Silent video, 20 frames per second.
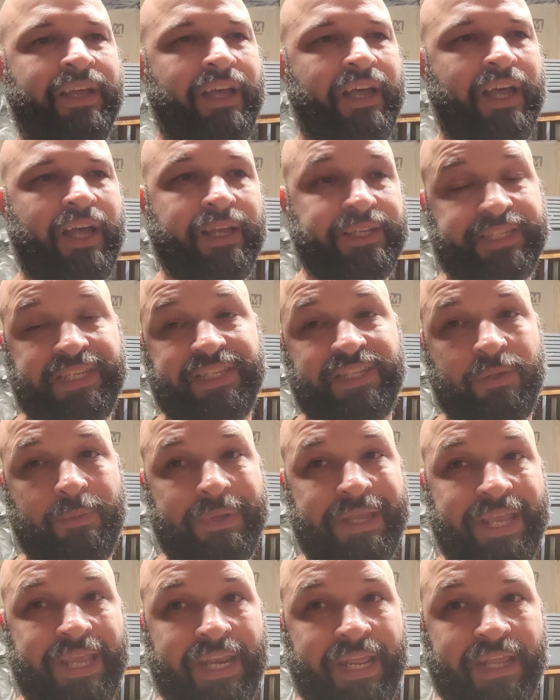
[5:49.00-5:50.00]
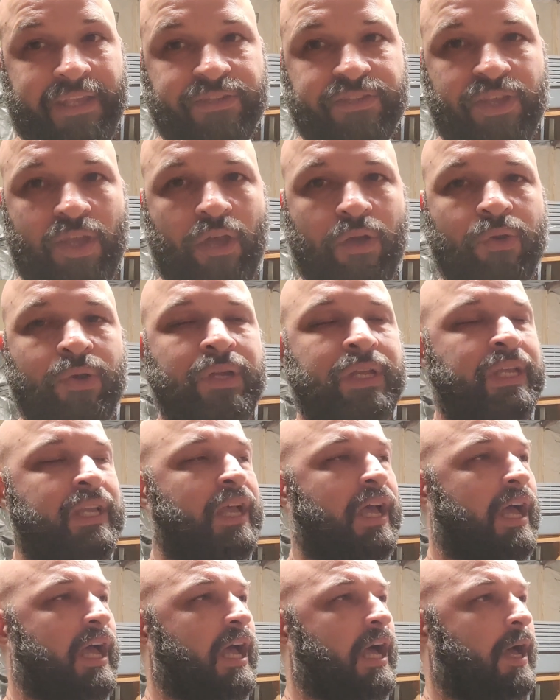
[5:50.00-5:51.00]
the beginning. So
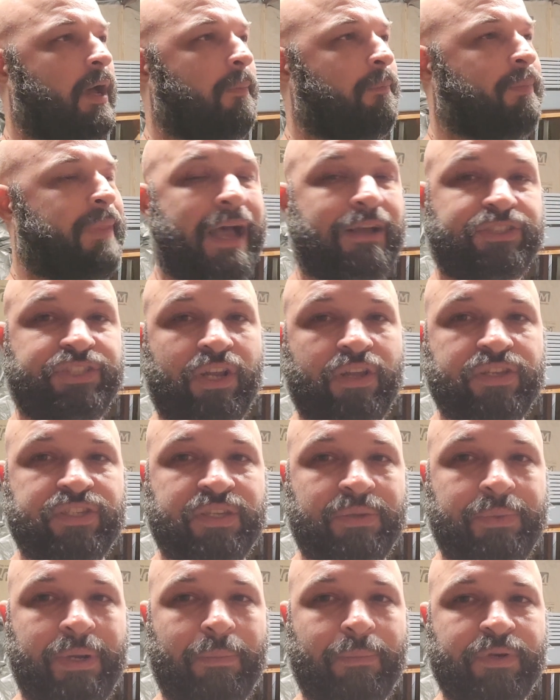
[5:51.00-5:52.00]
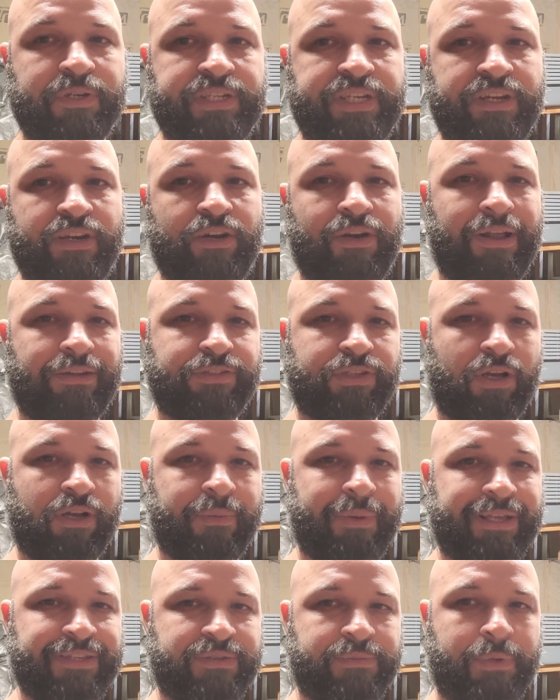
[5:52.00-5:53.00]
I'll show you some numbers here. I'll
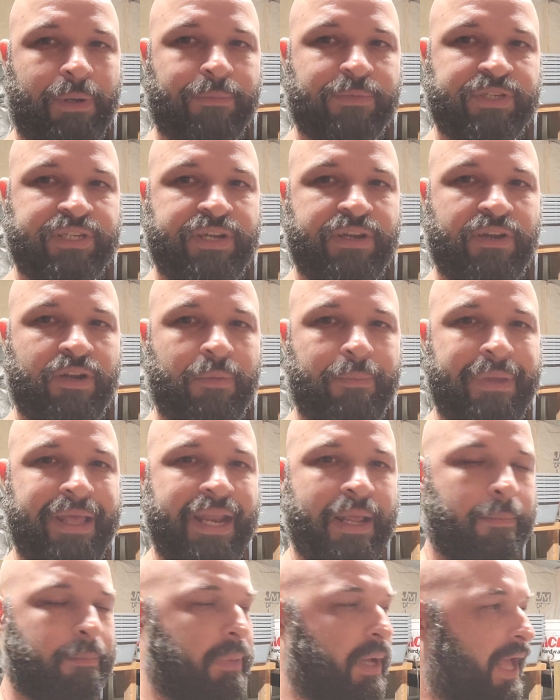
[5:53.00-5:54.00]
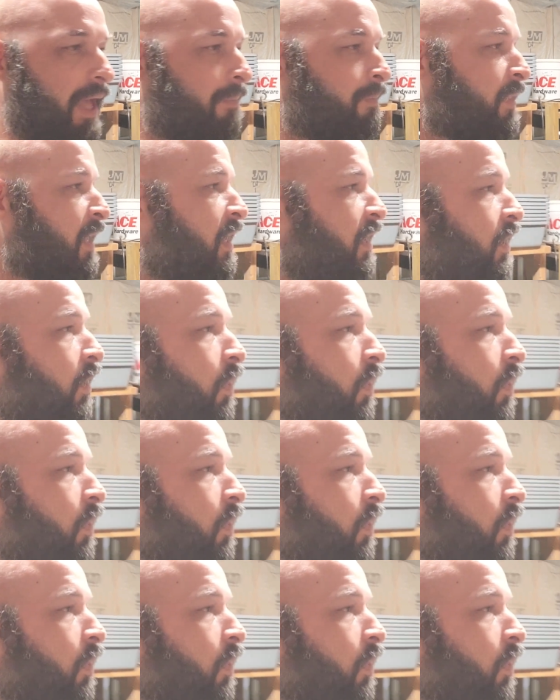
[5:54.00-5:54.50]
talk about some numbers here in a minute, but